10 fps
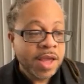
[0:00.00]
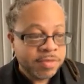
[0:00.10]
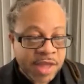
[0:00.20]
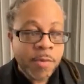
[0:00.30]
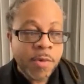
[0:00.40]

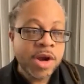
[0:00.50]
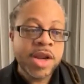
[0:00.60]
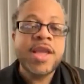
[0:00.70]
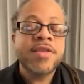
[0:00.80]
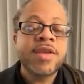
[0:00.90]
they were going
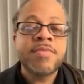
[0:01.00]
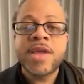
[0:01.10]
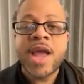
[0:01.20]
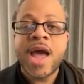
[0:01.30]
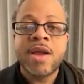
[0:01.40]
to get
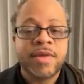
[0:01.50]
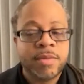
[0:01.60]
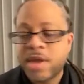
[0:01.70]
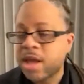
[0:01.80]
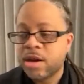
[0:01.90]
something out of it.
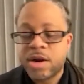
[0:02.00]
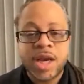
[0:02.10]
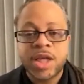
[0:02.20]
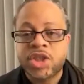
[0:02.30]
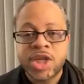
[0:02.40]
And they're
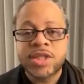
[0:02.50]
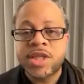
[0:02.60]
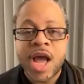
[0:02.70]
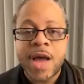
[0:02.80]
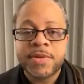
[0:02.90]
getting just
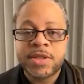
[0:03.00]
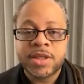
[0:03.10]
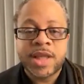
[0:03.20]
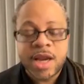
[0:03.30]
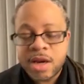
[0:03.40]
the
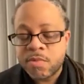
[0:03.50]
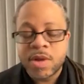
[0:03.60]
opposite. They didn't